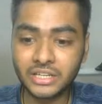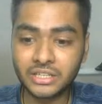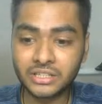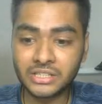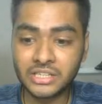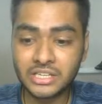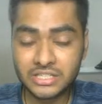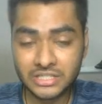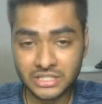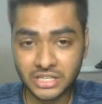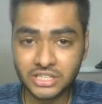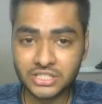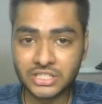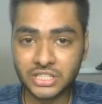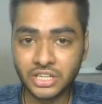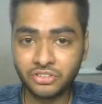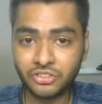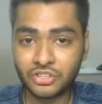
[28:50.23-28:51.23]
this does
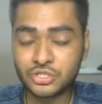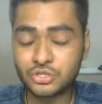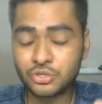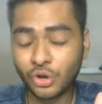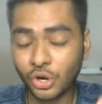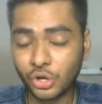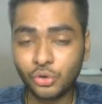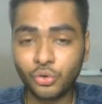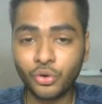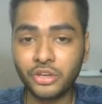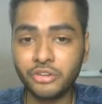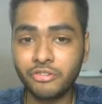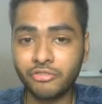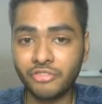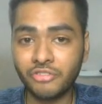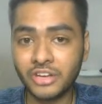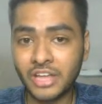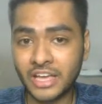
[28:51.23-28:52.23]
search is not
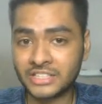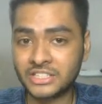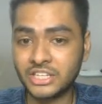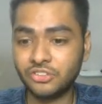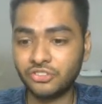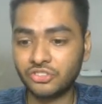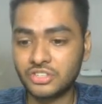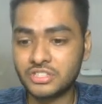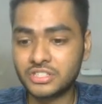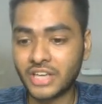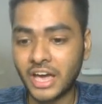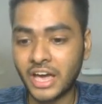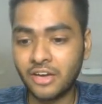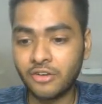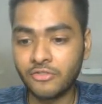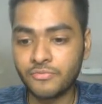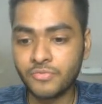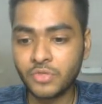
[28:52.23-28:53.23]
going with extensions. I
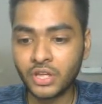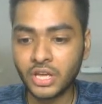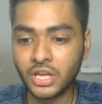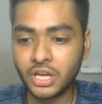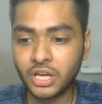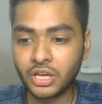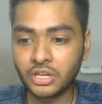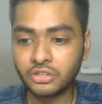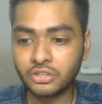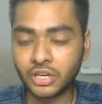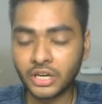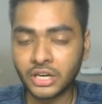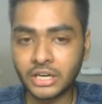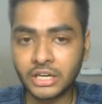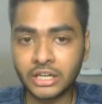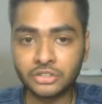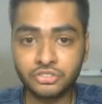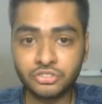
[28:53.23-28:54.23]

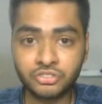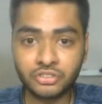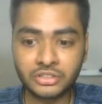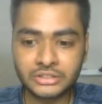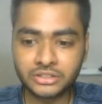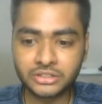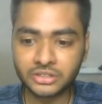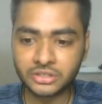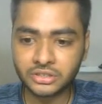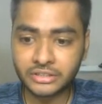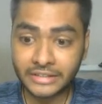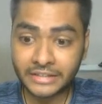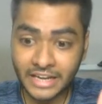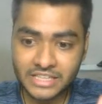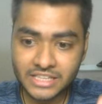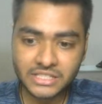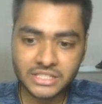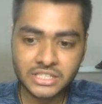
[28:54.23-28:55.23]
have
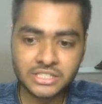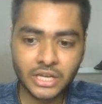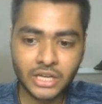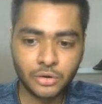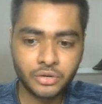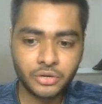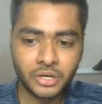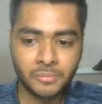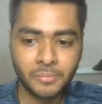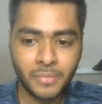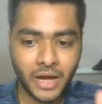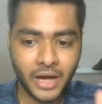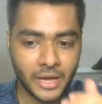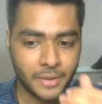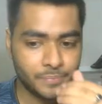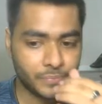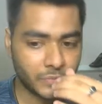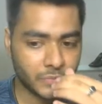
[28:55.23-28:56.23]
test this out in
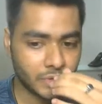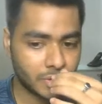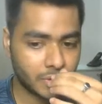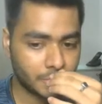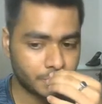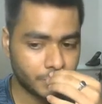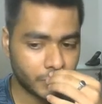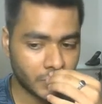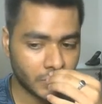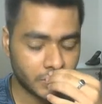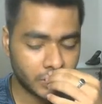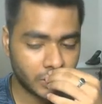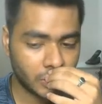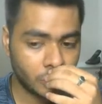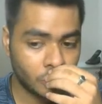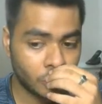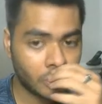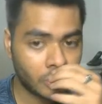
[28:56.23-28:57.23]
my
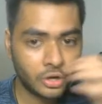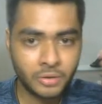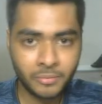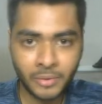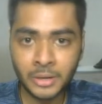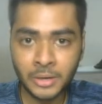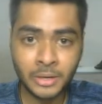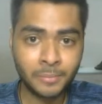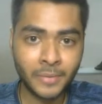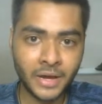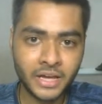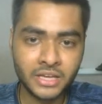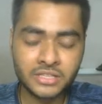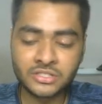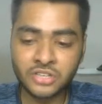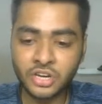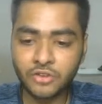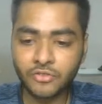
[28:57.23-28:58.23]
local in my
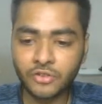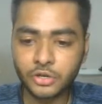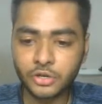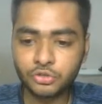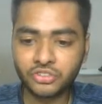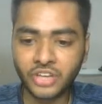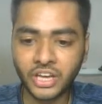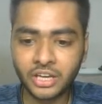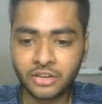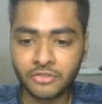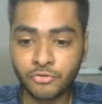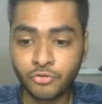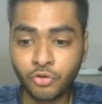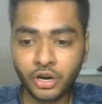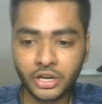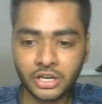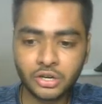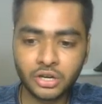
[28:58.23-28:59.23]
server to check if
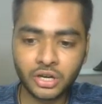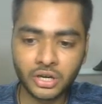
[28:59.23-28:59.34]
what